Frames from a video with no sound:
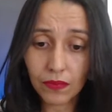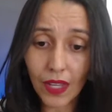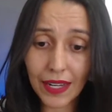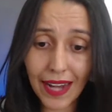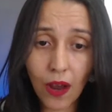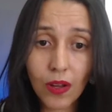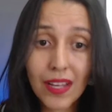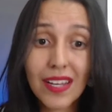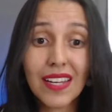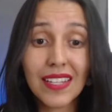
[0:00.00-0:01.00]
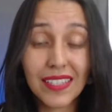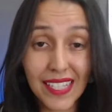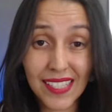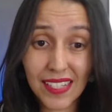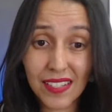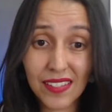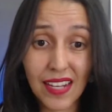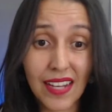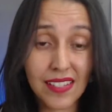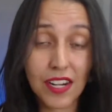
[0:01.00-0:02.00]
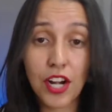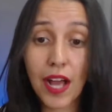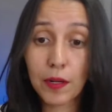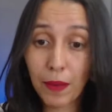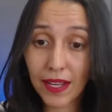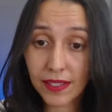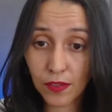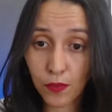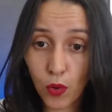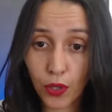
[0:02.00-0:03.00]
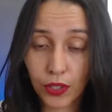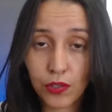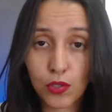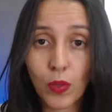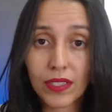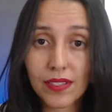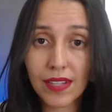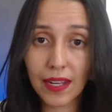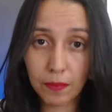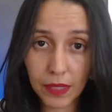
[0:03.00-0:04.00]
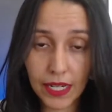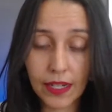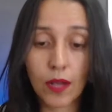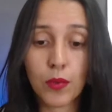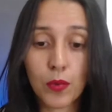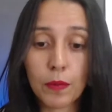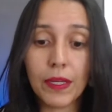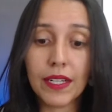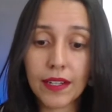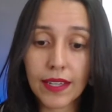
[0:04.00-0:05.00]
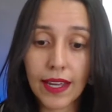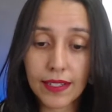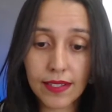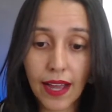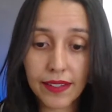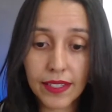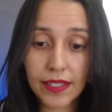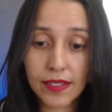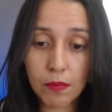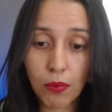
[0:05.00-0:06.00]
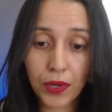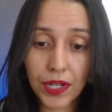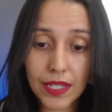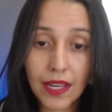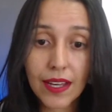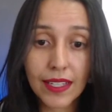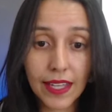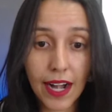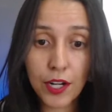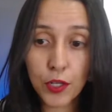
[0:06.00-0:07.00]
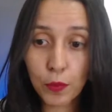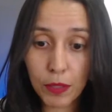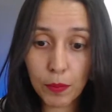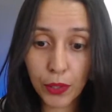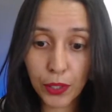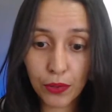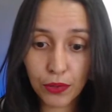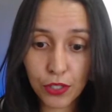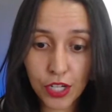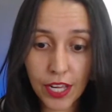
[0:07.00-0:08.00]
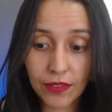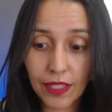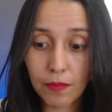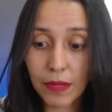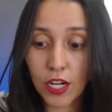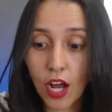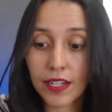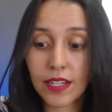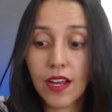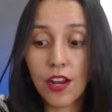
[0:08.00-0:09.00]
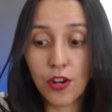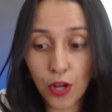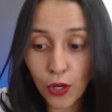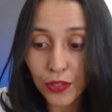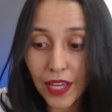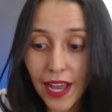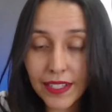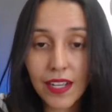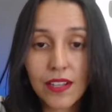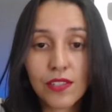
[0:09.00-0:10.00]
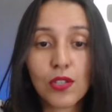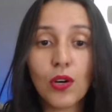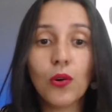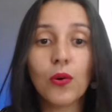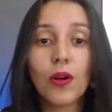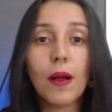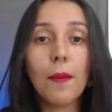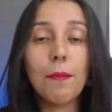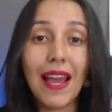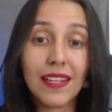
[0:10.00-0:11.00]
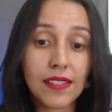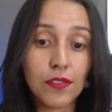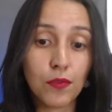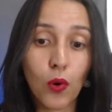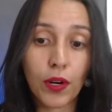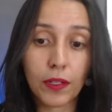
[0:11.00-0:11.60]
Now, these exercises are not passive work. So what does that mean? I will repeat it again because I think it's important. There are new people here on the channel that may not know that. So passive work